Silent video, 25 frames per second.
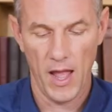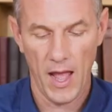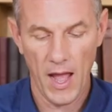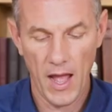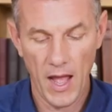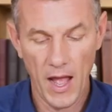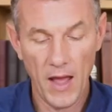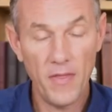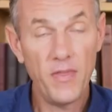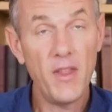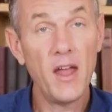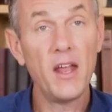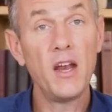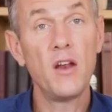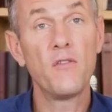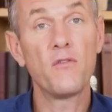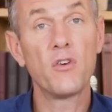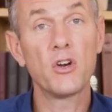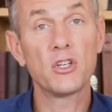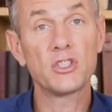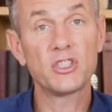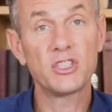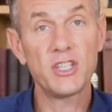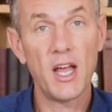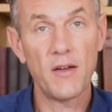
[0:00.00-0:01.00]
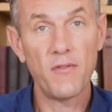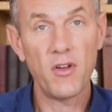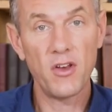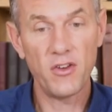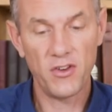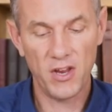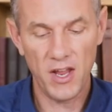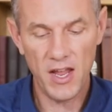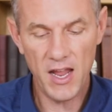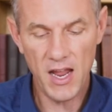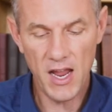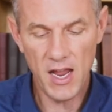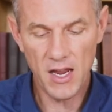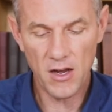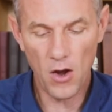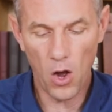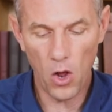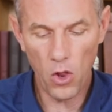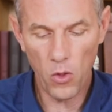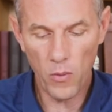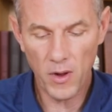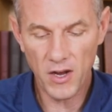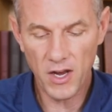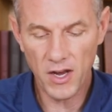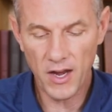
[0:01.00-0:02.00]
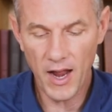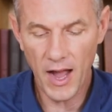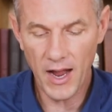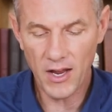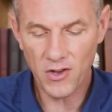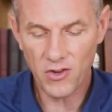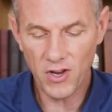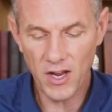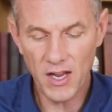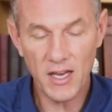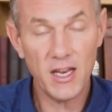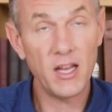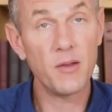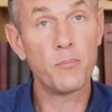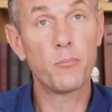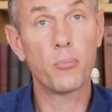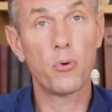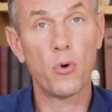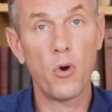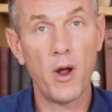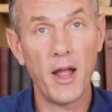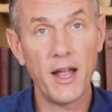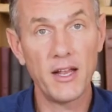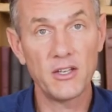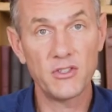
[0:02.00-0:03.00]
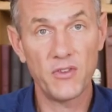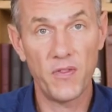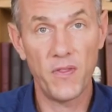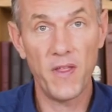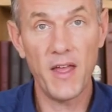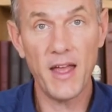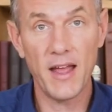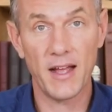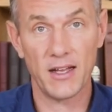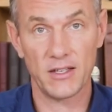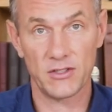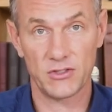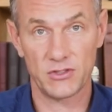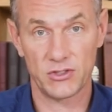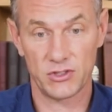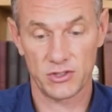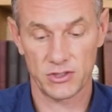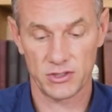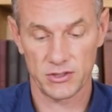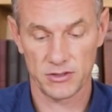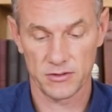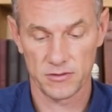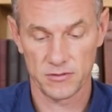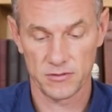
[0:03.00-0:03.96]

And then in verse 17 all the way to 19 he prays this.